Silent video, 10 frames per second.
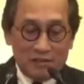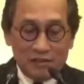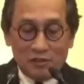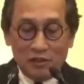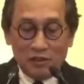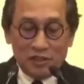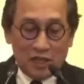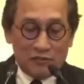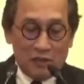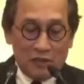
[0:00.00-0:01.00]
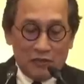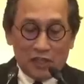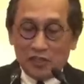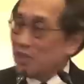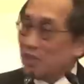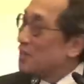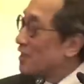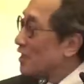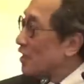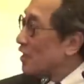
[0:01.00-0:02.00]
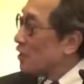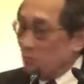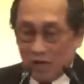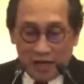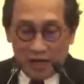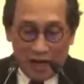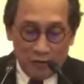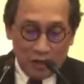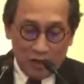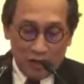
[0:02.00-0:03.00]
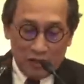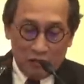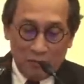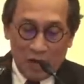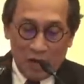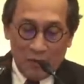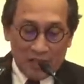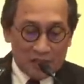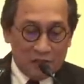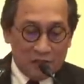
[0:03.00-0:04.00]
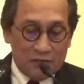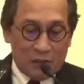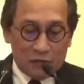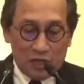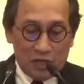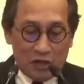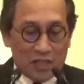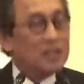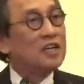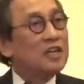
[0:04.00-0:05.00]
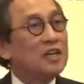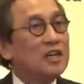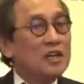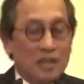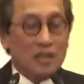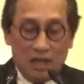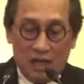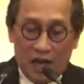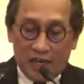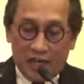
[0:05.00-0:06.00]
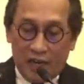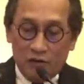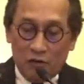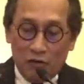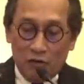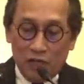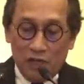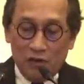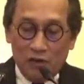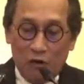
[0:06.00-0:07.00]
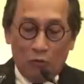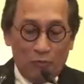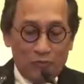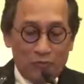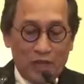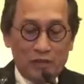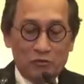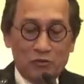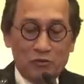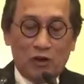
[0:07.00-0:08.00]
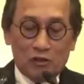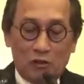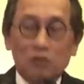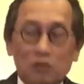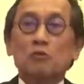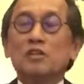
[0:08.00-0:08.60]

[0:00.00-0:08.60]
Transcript: to deserve the invitation, but I will do my best to live up to the honor. I can only hope that you do not conclude